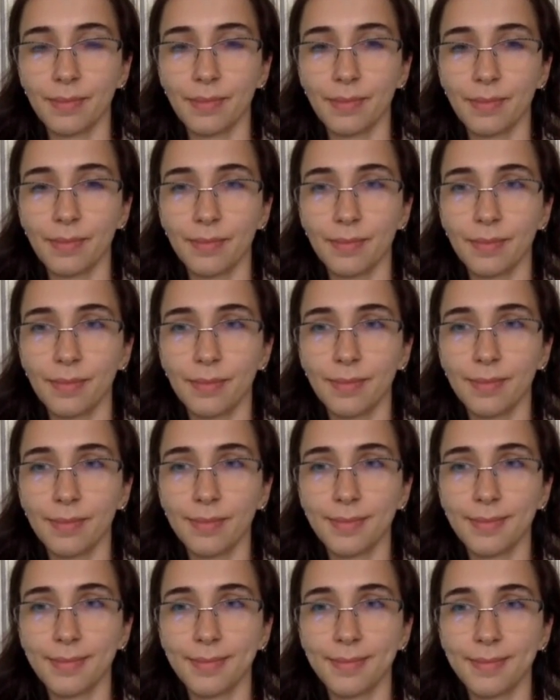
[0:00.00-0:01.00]

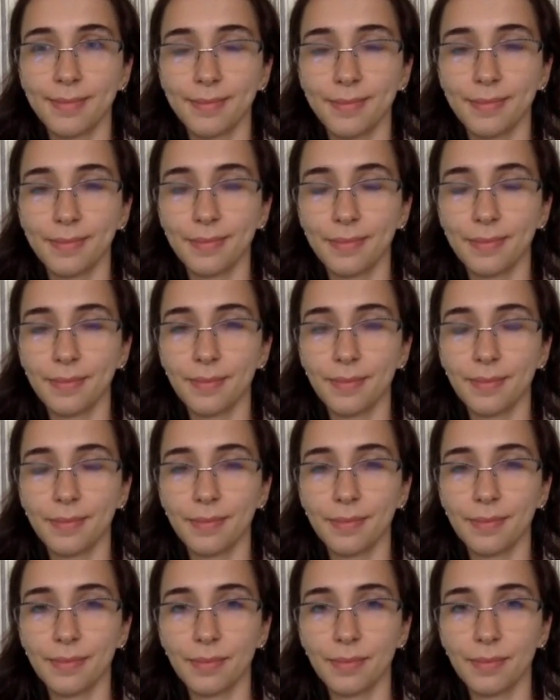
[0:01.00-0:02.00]

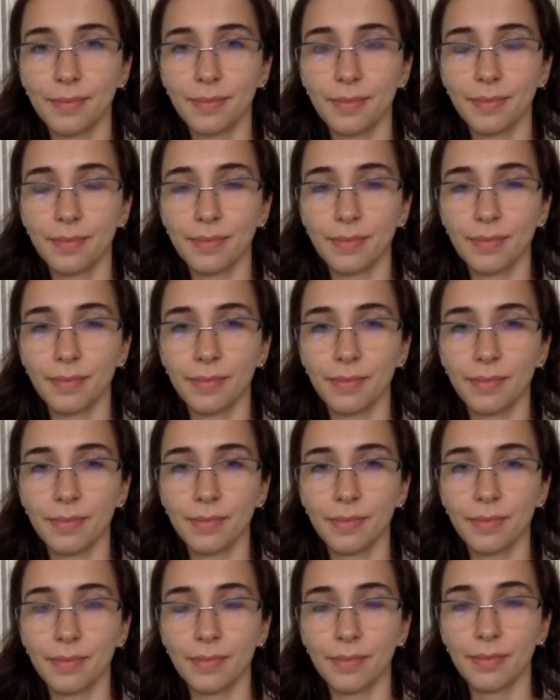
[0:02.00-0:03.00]

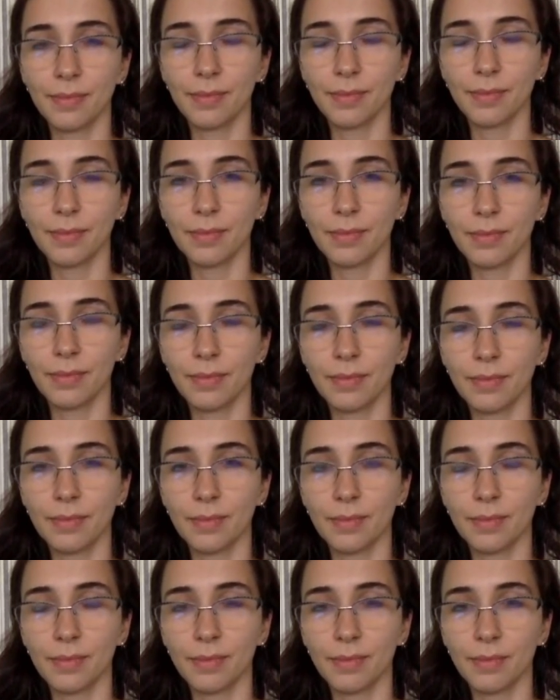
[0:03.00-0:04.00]

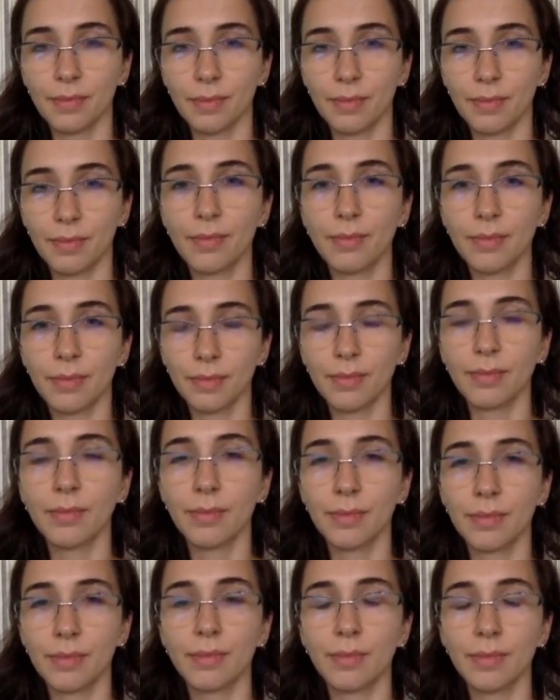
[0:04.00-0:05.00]

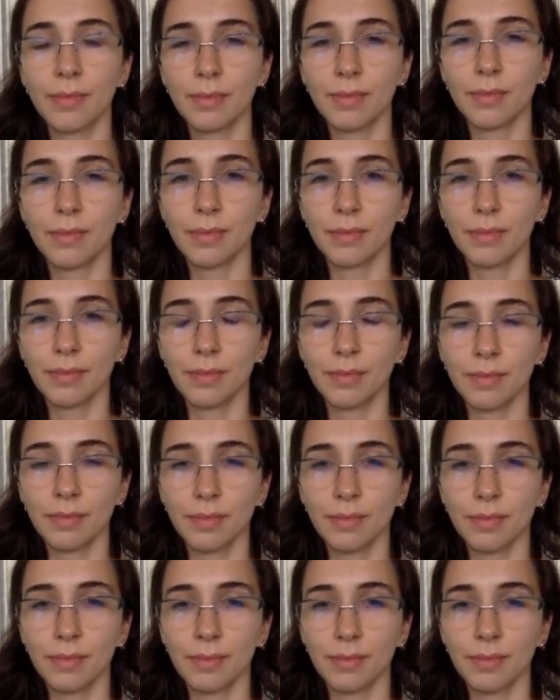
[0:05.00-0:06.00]

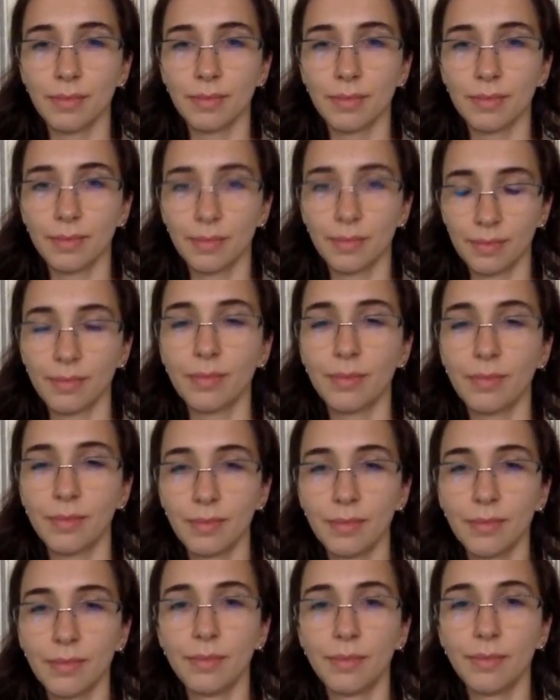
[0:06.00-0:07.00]

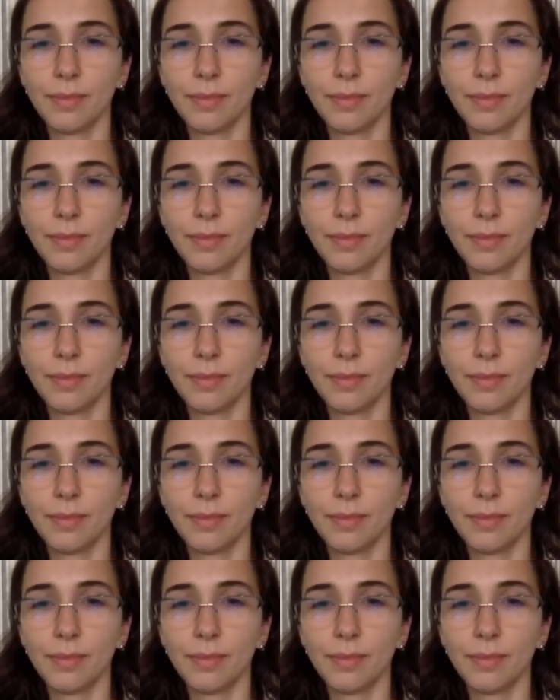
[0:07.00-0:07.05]
No words are spoken by the person on screen.